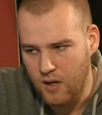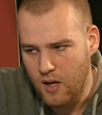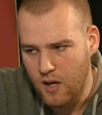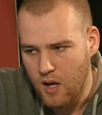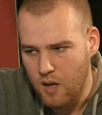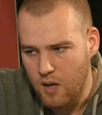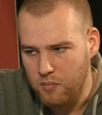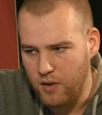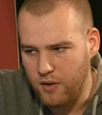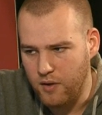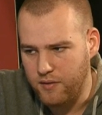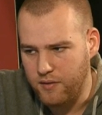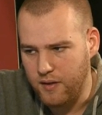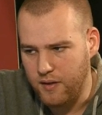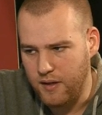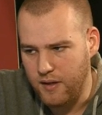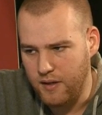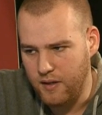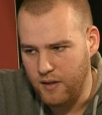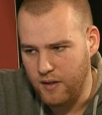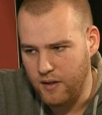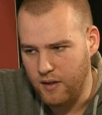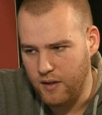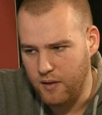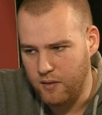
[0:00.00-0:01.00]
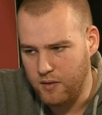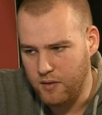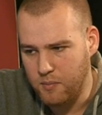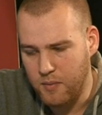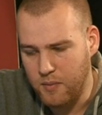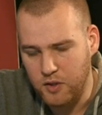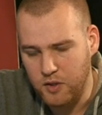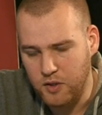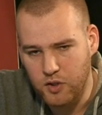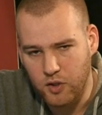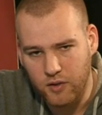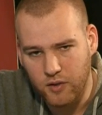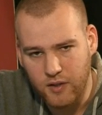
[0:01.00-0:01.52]
But in the
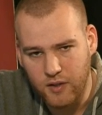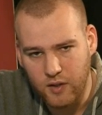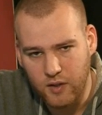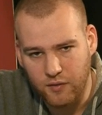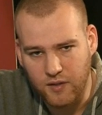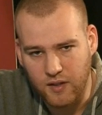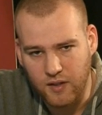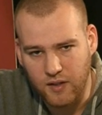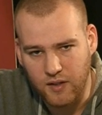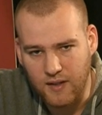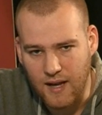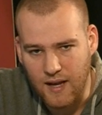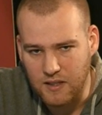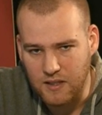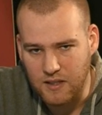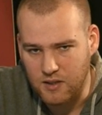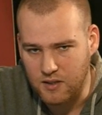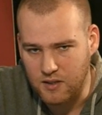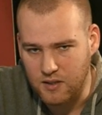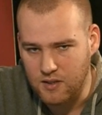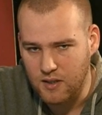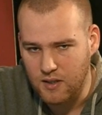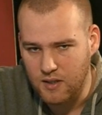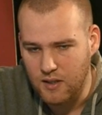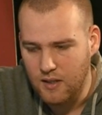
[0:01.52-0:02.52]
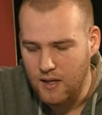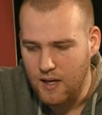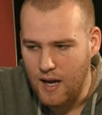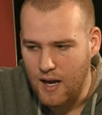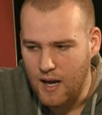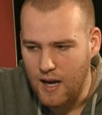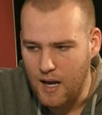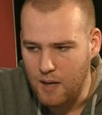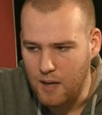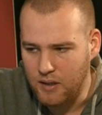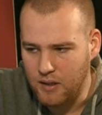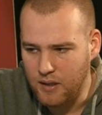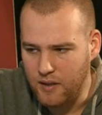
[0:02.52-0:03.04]
majority of the cases,
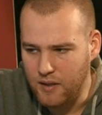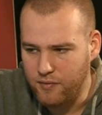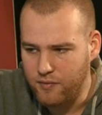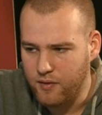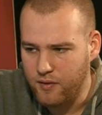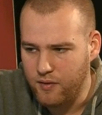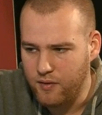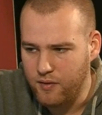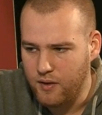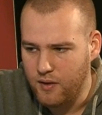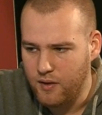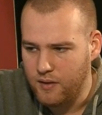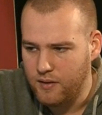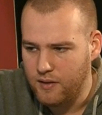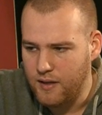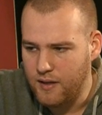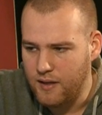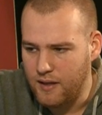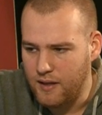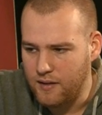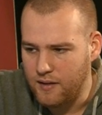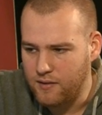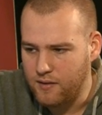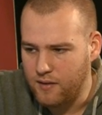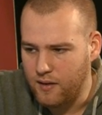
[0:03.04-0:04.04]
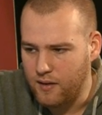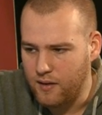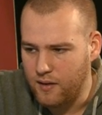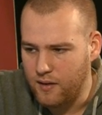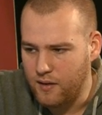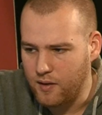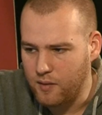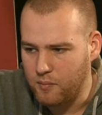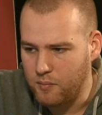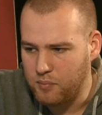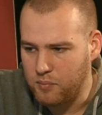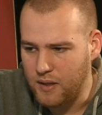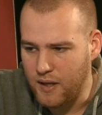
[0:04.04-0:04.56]
I believe
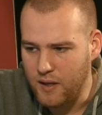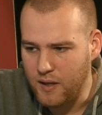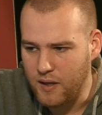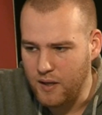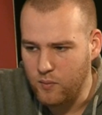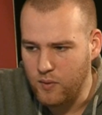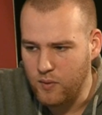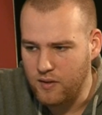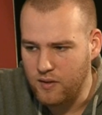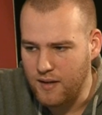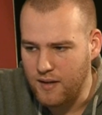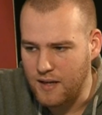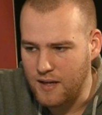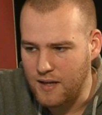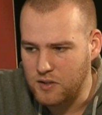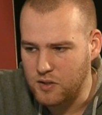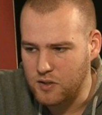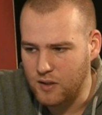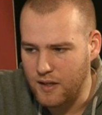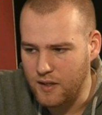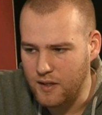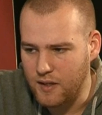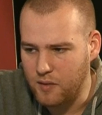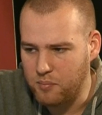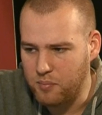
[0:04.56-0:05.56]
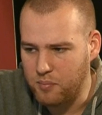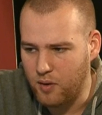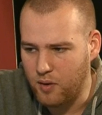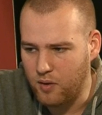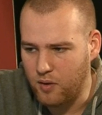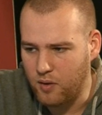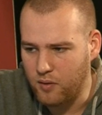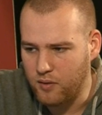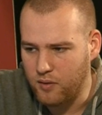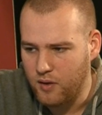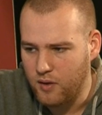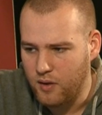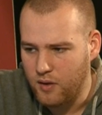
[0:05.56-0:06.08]
that playing with an isolated
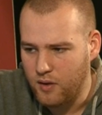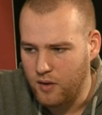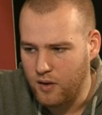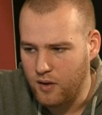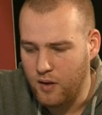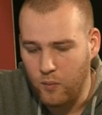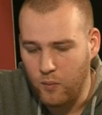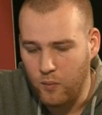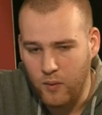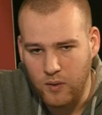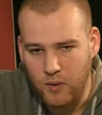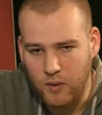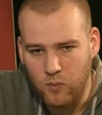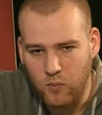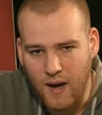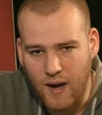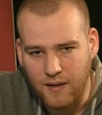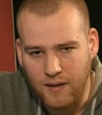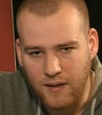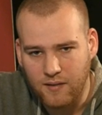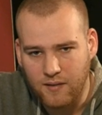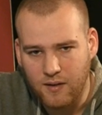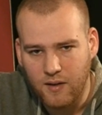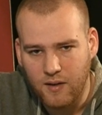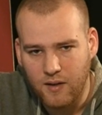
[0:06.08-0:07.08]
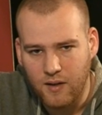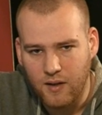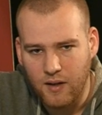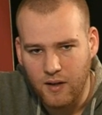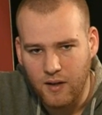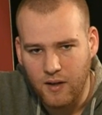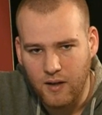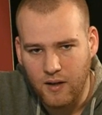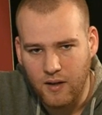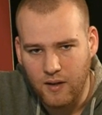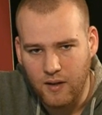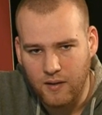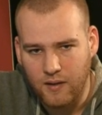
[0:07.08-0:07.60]
pawn with white
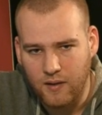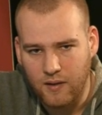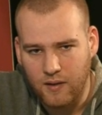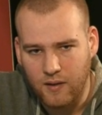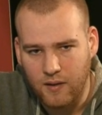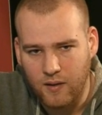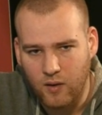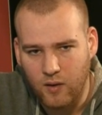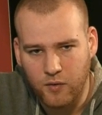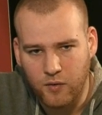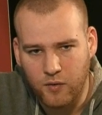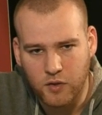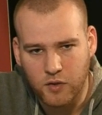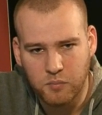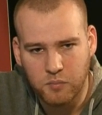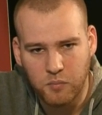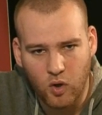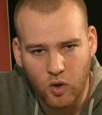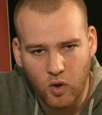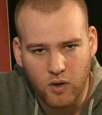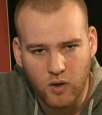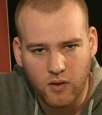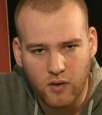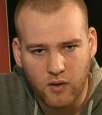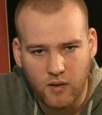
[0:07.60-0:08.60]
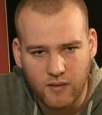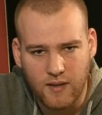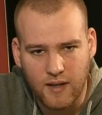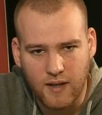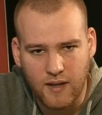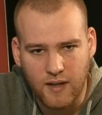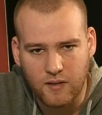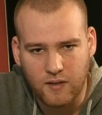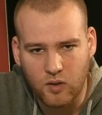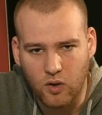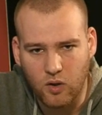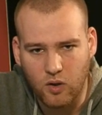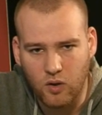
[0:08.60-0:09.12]
offers more
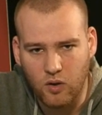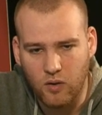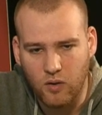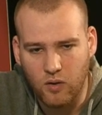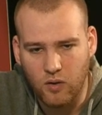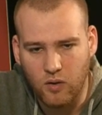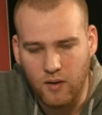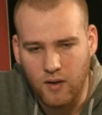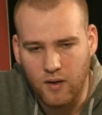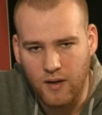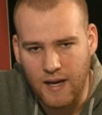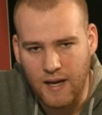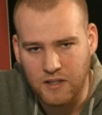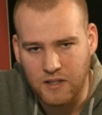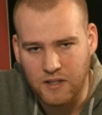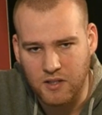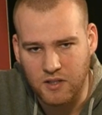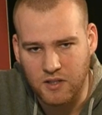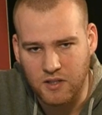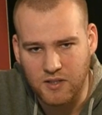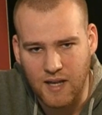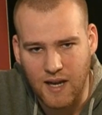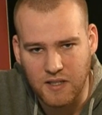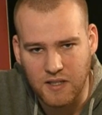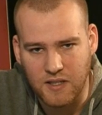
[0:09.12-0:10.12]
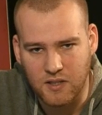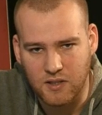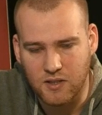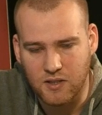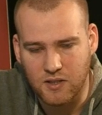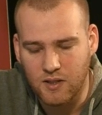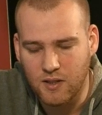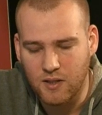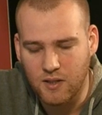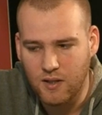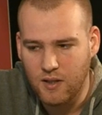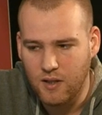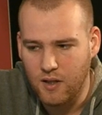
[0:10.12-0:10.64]
tactical exercises,
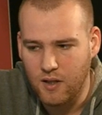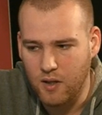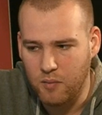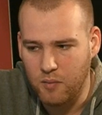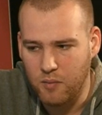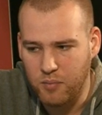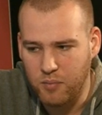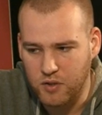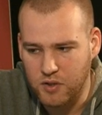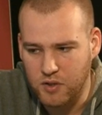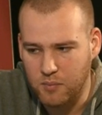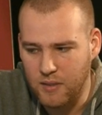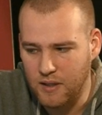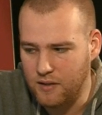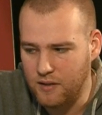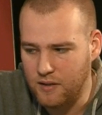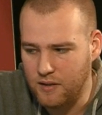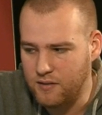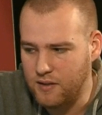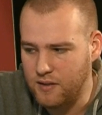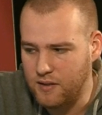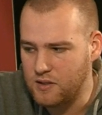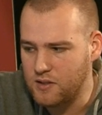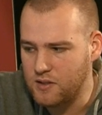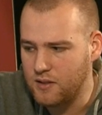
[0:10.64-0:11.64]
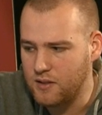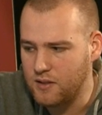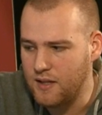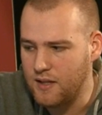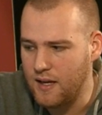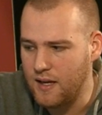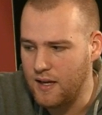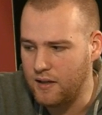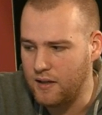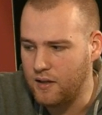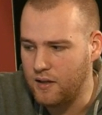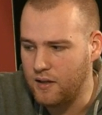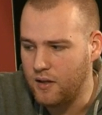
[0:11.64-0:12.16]
possibilities
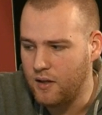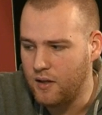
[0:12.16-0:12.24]
than